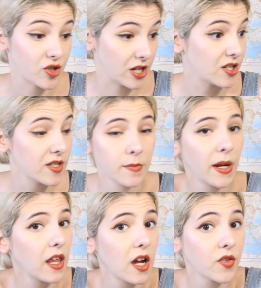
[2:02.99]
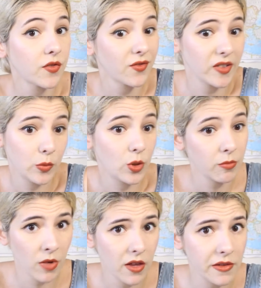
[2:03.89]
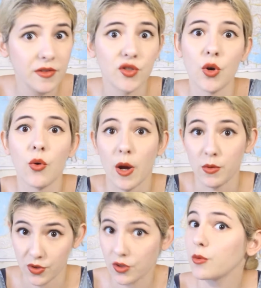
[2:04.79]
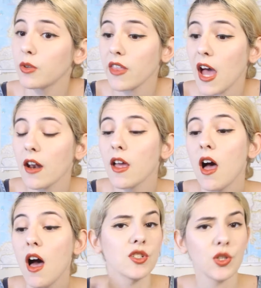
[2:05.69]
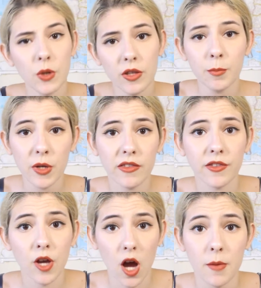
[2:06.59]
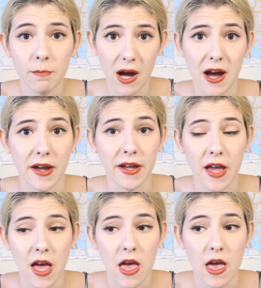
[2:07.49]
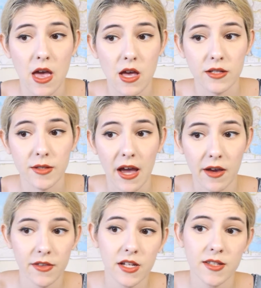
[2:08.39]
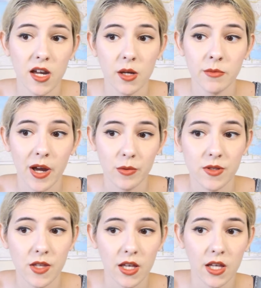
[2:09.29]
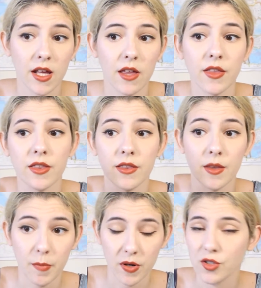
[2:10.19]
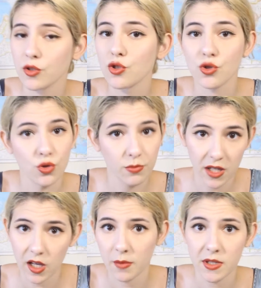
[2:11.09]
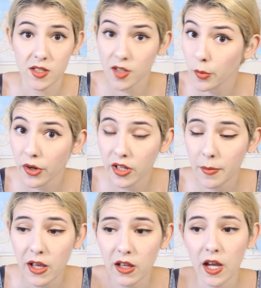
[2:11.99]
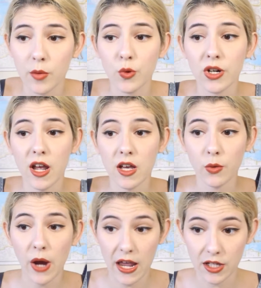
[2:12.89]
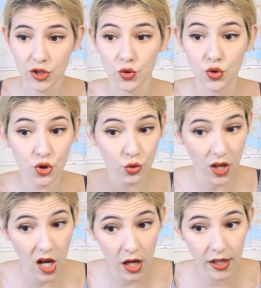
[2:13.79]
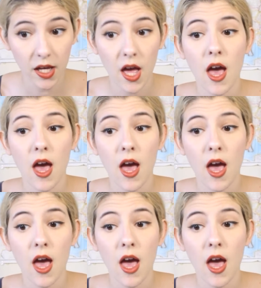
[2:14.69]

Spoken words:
changes in my life in 1 month, so I was good with that. So 1 month gone by, and at that time I was thinking that the parcel should be coming somewhere in the mail, and we're now heading to July.